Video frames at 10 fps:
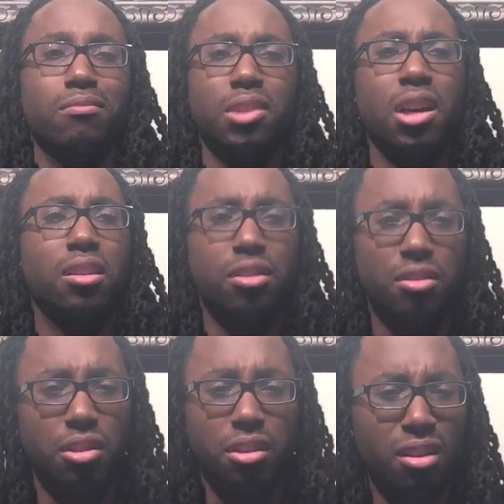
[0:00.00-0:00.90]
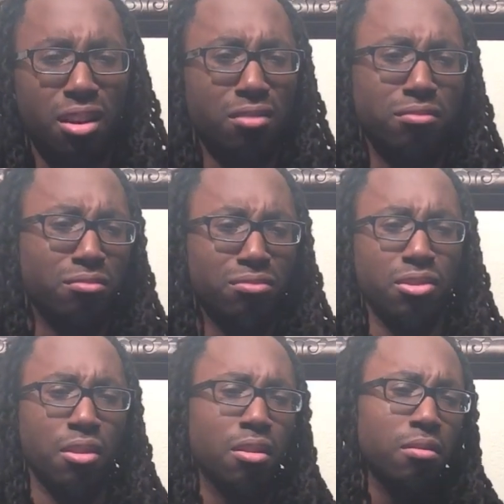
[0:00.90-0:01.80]
tell her. Shit, hey,
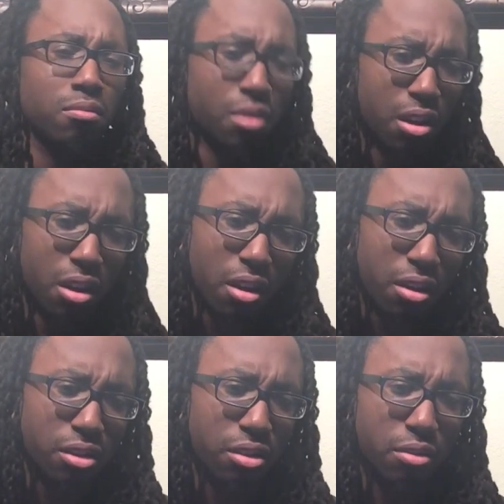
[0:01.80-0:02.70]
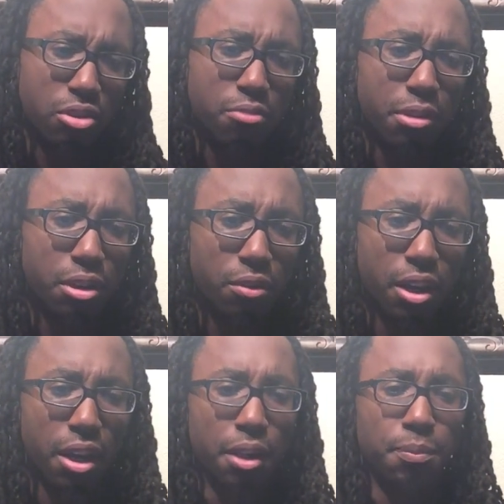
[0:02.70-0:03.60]
girl, shouldn't be no
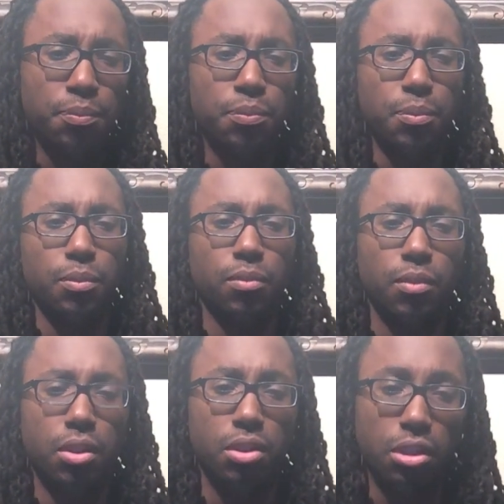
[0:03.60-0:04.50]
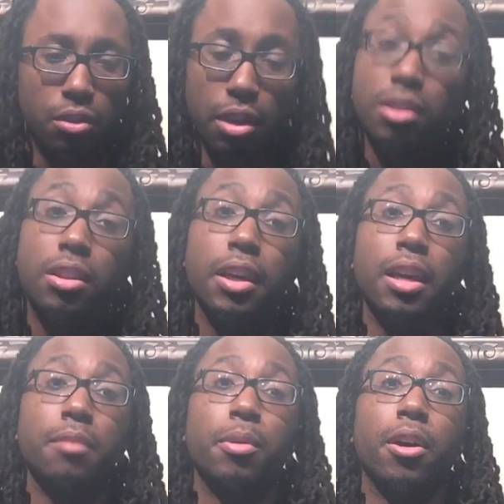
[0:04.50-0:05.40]
thing. This is the
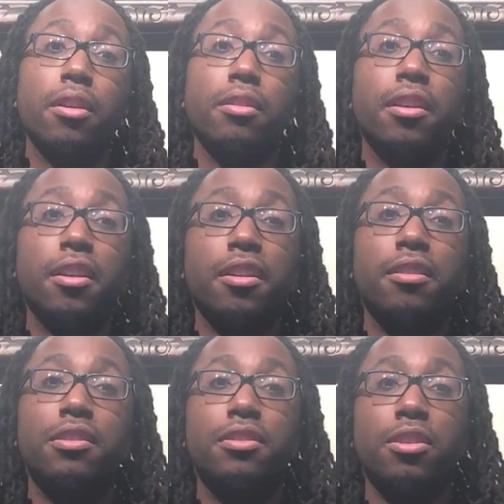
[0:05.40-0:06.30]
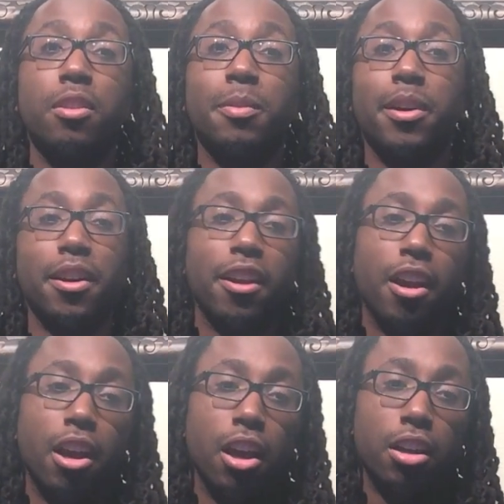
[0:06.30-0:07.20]
end part. This is the good part.
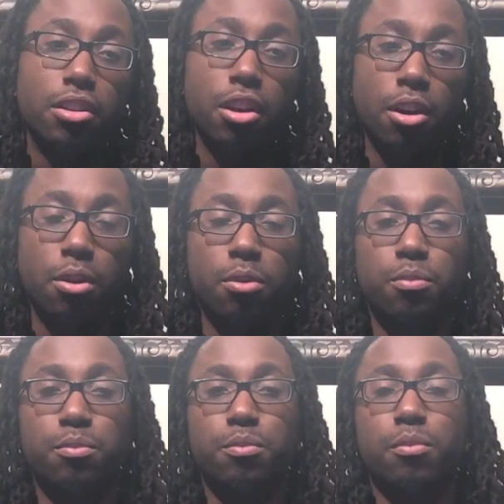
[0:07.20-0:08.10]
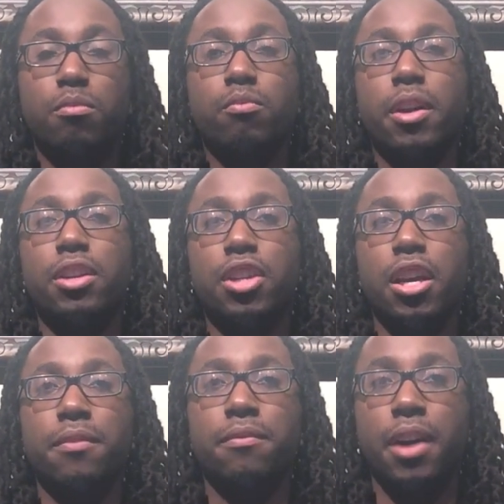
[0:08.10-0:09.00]
So Ray
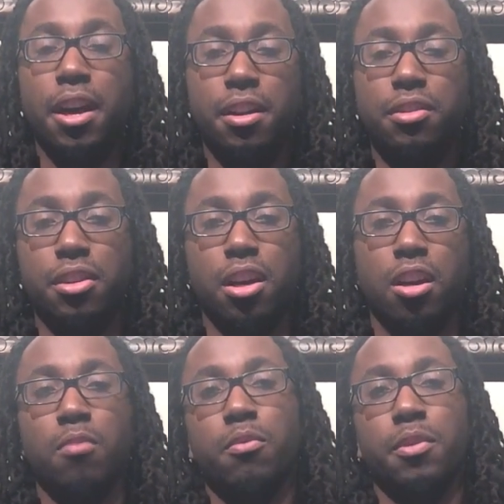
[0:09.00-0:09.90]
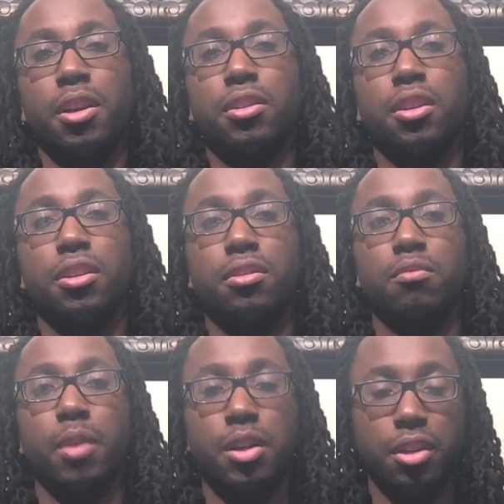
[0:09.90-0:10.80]
J invited Tierra Marie to
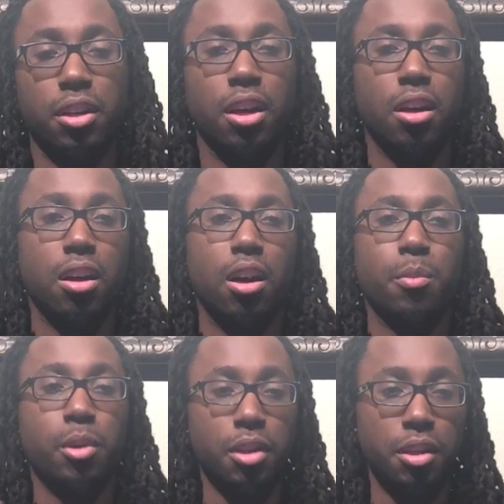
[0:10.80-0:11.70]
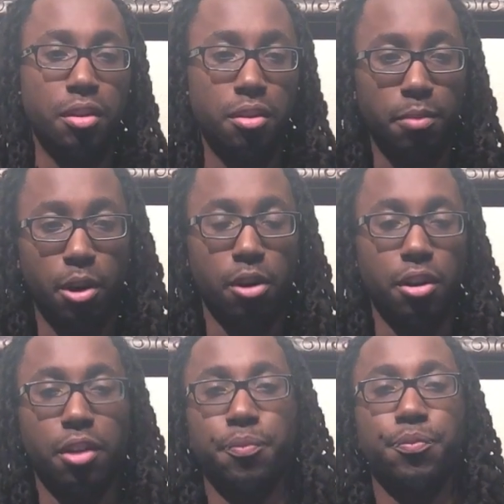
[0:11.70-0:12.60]
his RayJ.com release
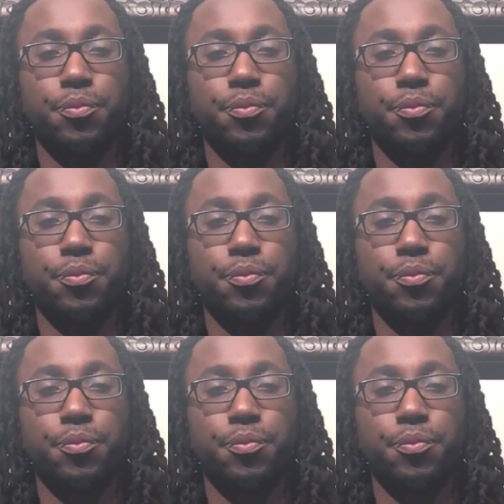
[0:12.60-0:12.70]
party.